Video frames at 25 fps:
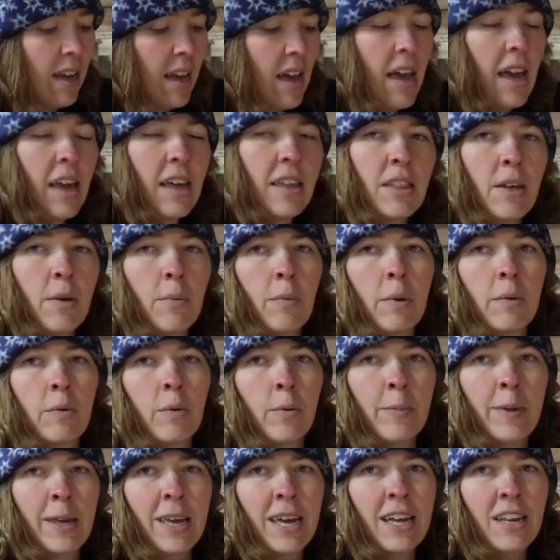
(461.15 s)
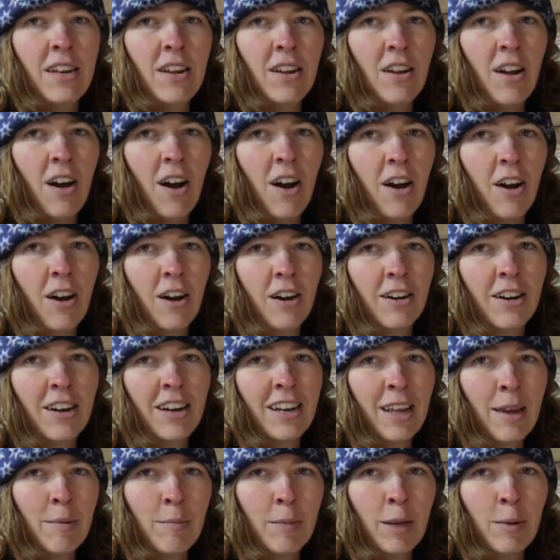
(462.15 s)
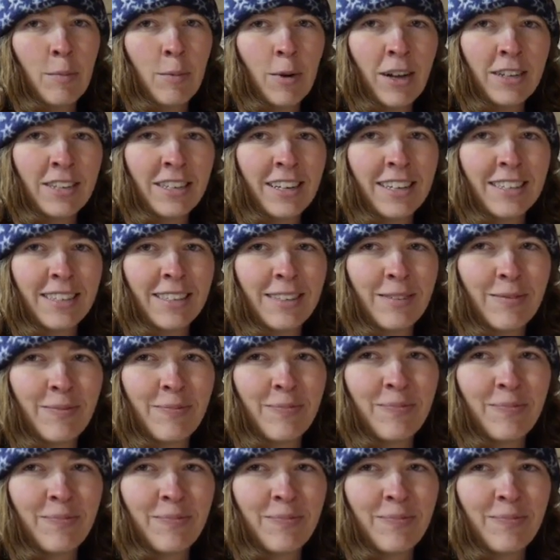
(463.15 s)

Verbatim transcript: And then we will begin our enameling process.